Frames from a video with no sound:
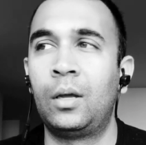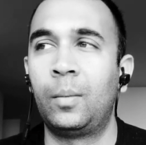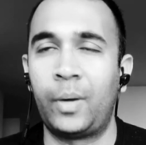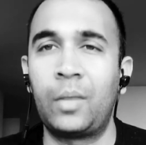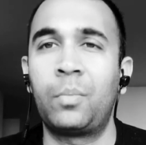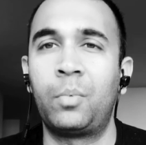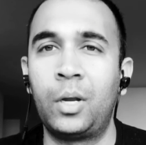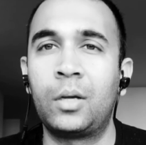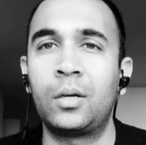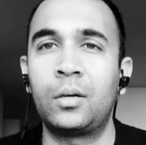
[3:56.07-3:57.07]
a path
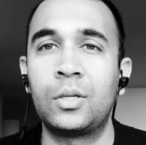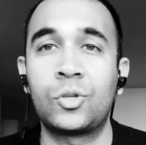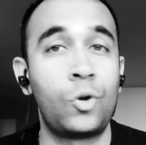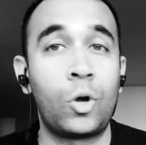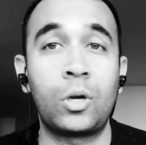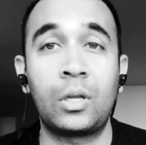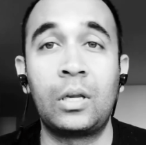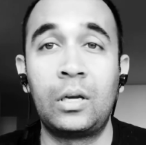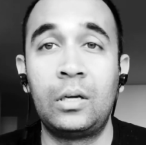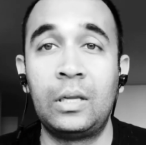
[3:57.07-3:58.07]
breaker. It's not
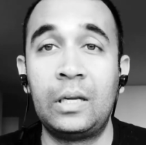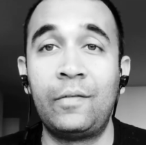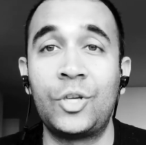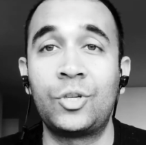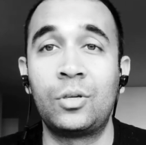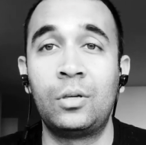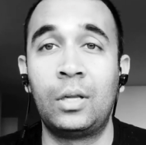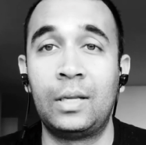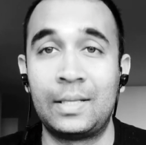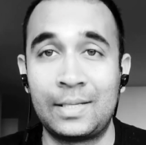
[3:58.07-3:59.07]
in an innovation
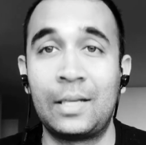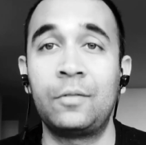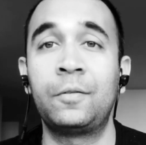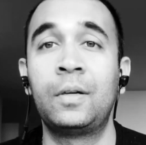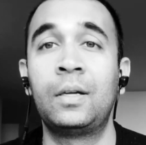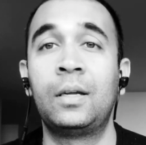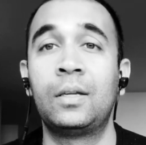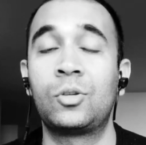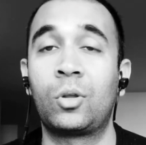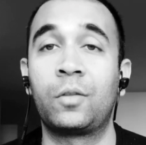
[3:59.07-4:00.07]
in itself.
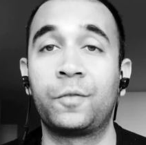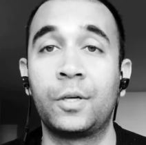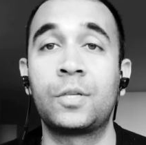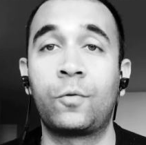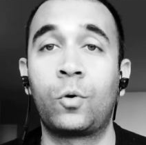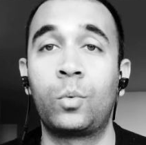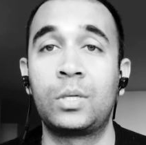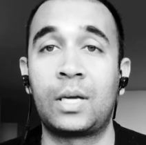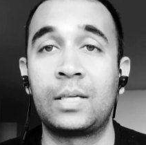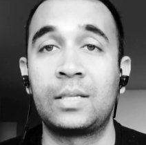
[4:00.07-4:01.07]
It's not the first phone
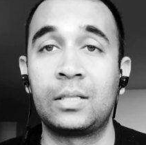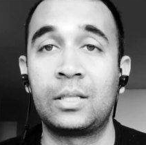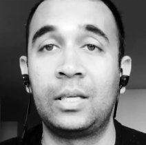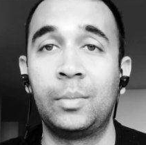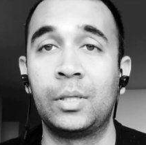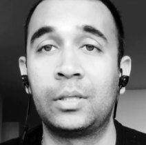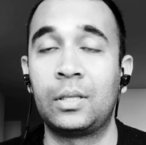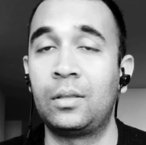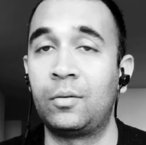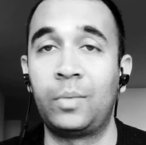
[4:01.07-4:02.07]
which has LTE
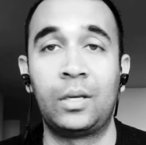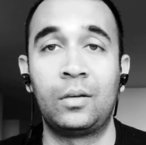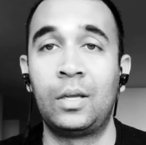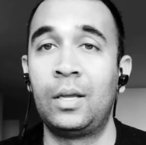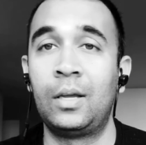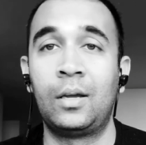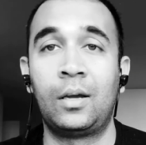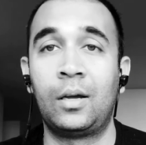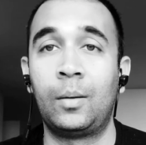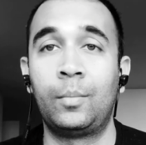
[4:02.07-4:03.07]
in. There have been,
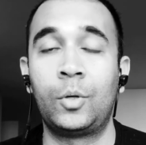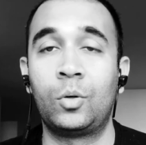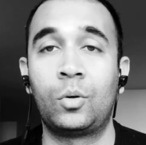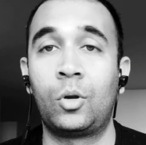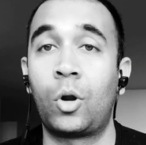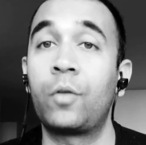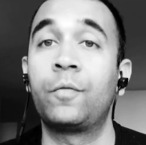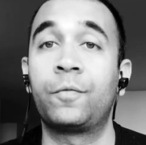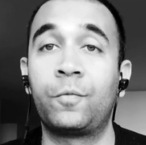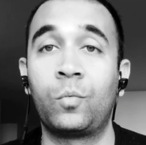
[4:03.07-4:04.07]
a lot
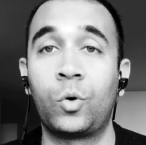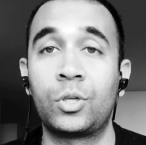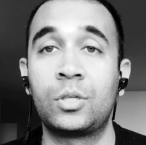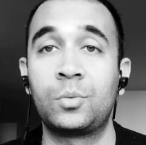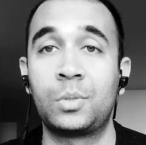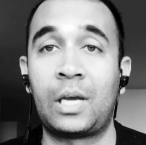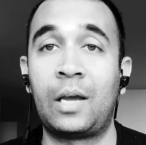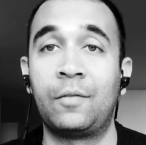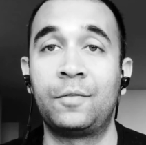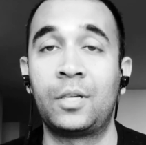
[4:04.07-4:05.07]
of watches which
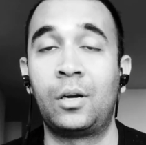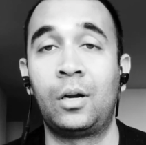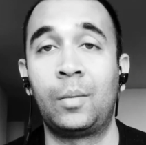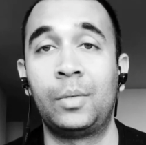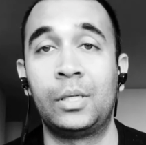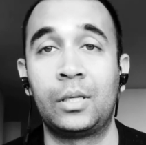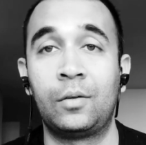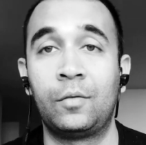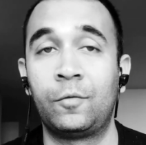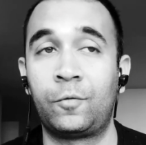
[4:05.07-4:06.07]
have cellular built
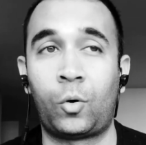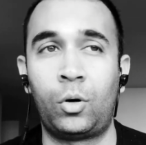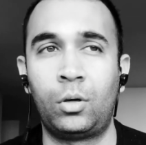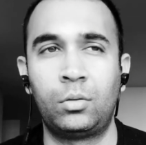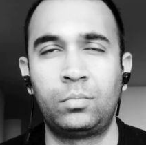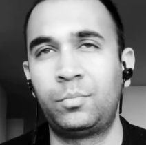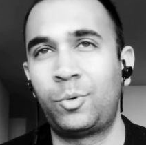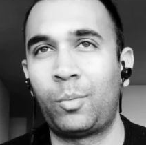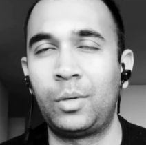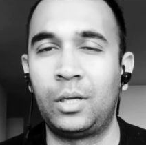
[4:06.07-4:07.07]
in for
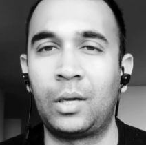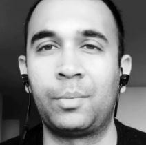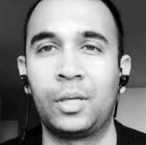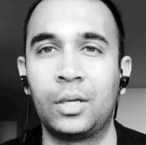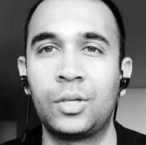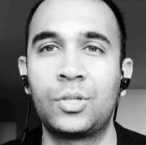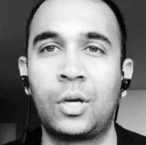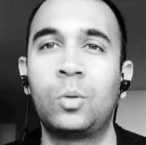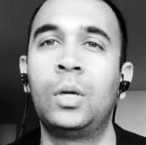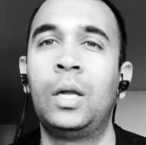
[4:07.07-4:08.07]
probably a couple of years
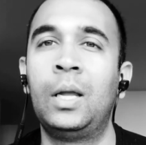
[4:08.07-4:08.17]
now.